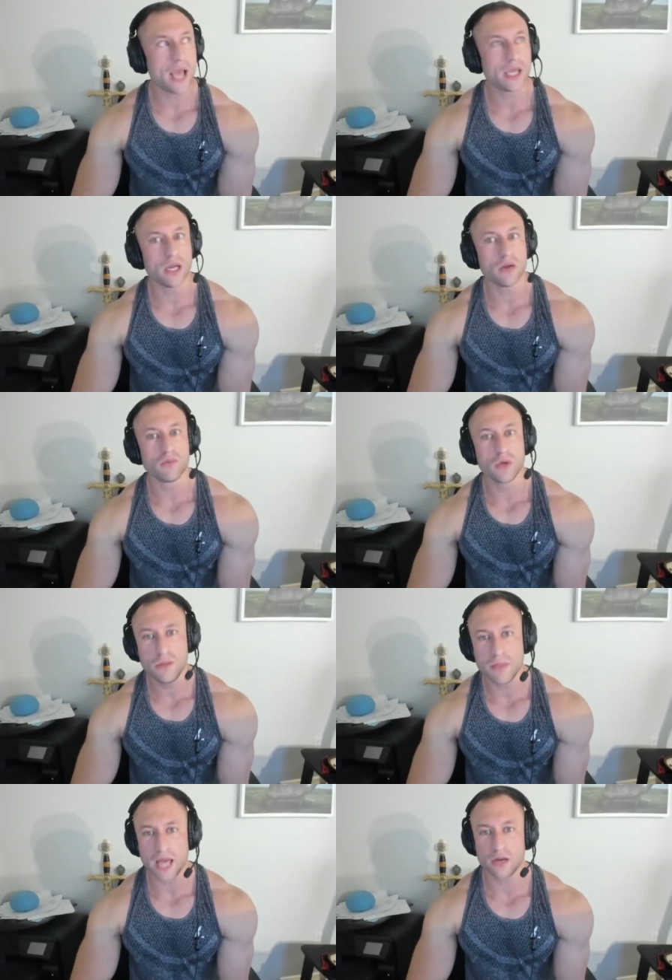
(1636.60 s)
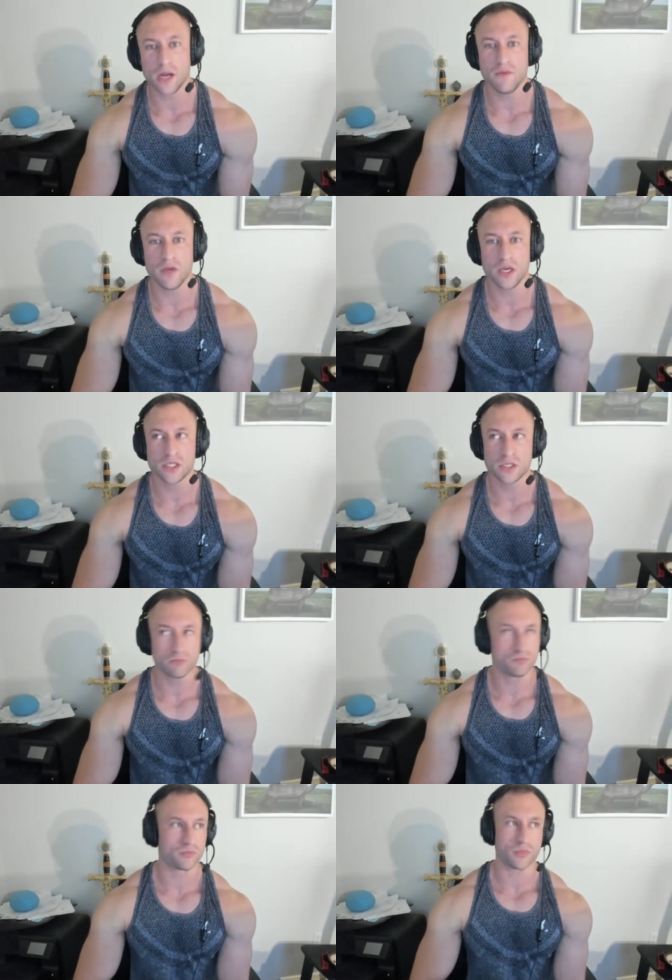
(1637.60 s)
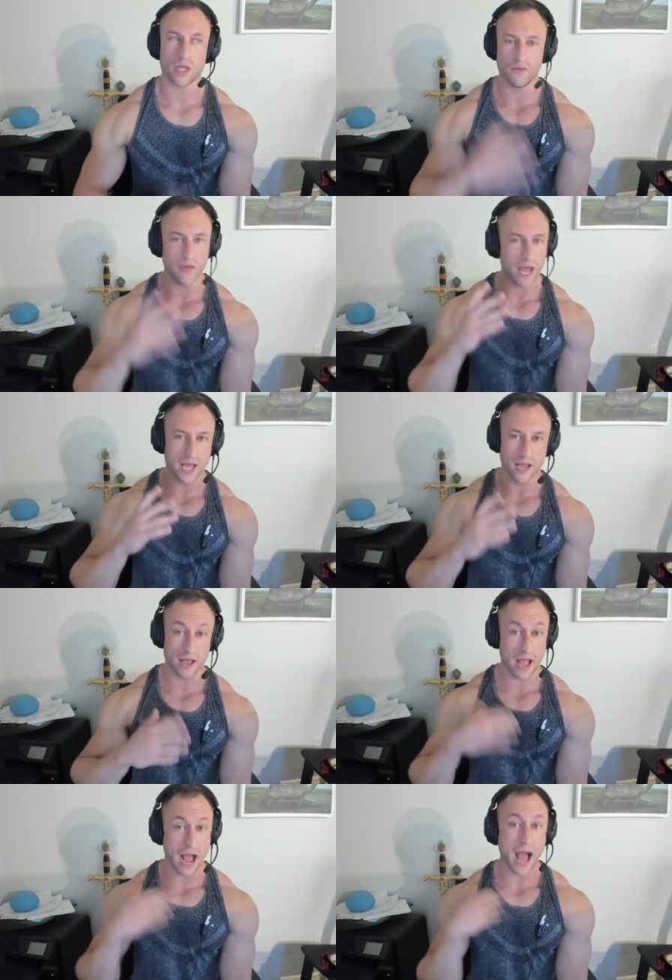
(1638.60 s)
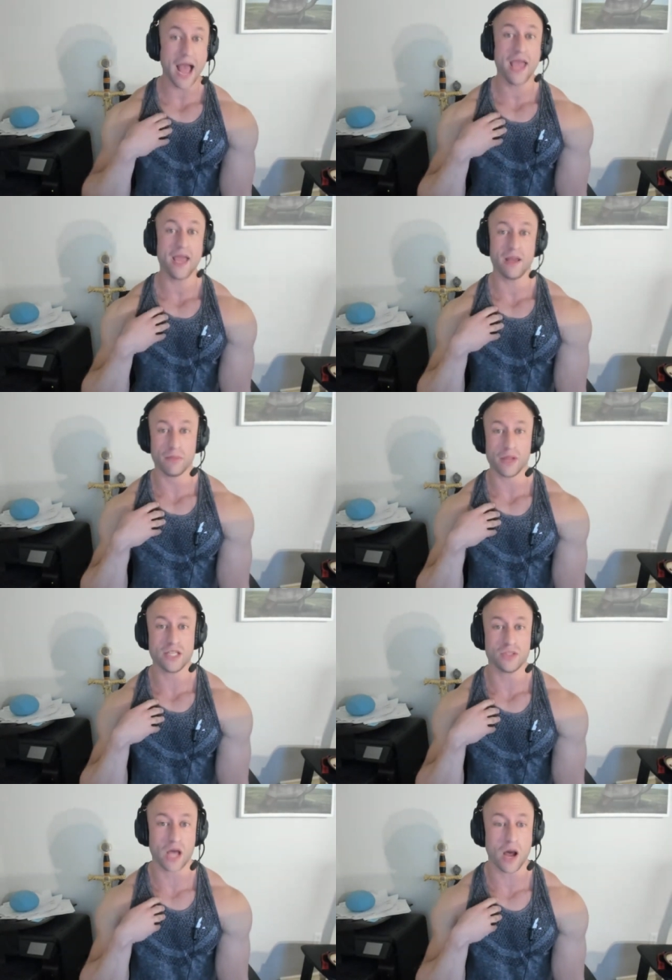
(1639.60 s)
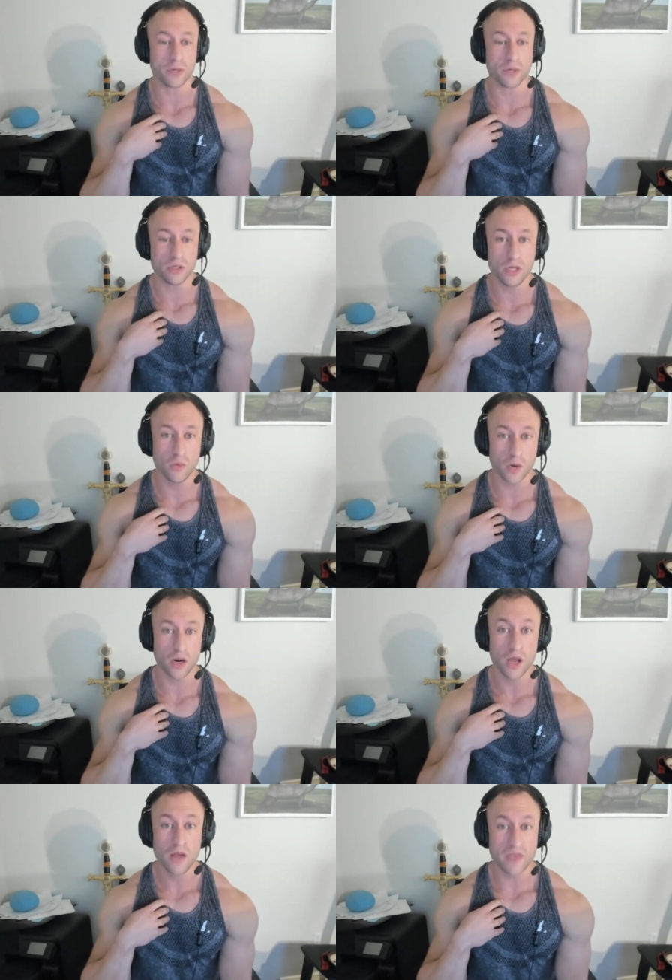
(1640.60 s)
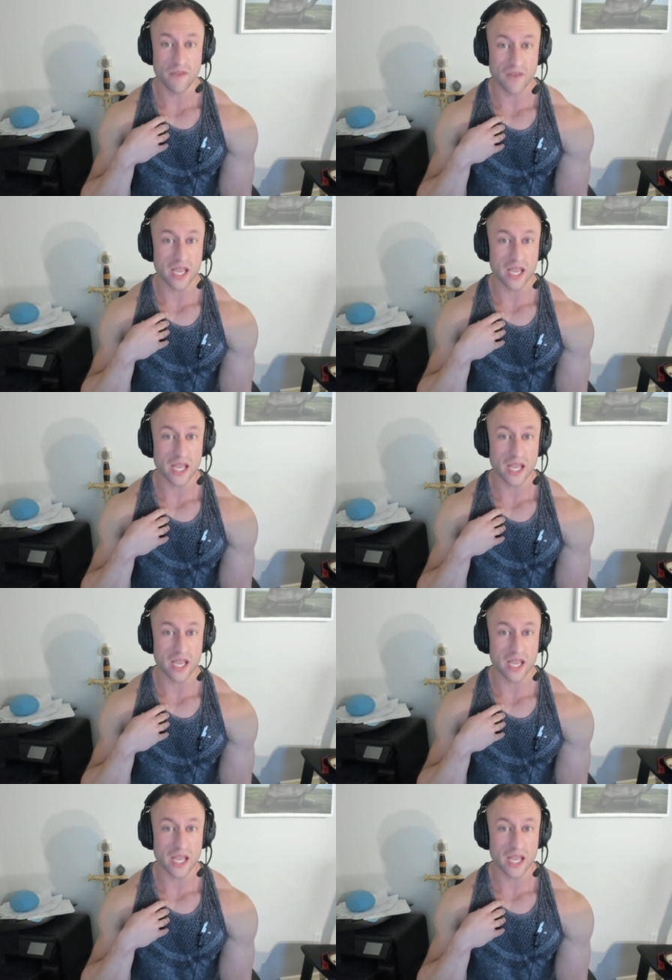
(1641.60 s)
I get really bad cravings, if I I am blessed with the opportunity where if